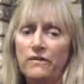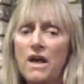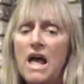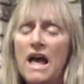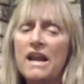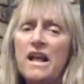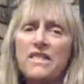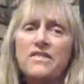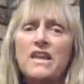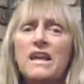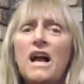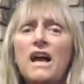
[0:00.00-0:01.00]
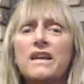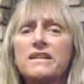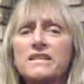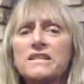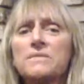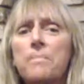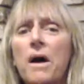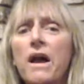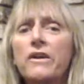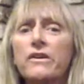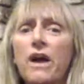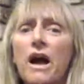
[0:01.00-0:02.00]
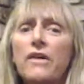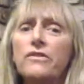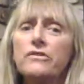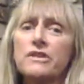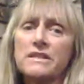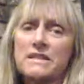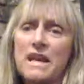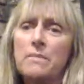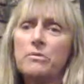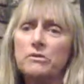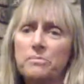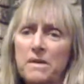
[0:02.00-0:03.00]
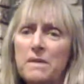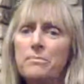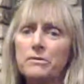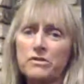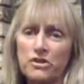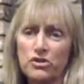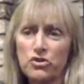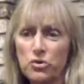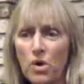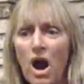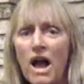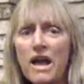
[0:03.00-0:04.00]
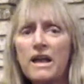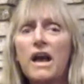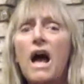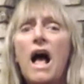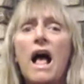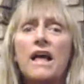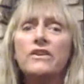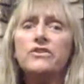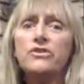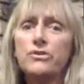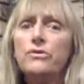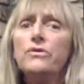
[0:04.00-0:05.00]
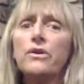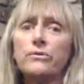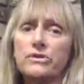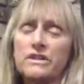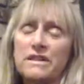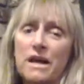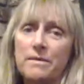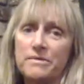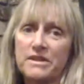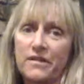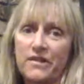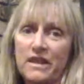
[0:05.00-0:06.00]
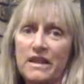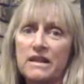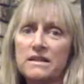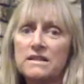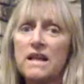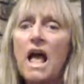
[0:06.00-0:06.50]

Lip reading: And I think I inspire other disabled people to try and do those types of things.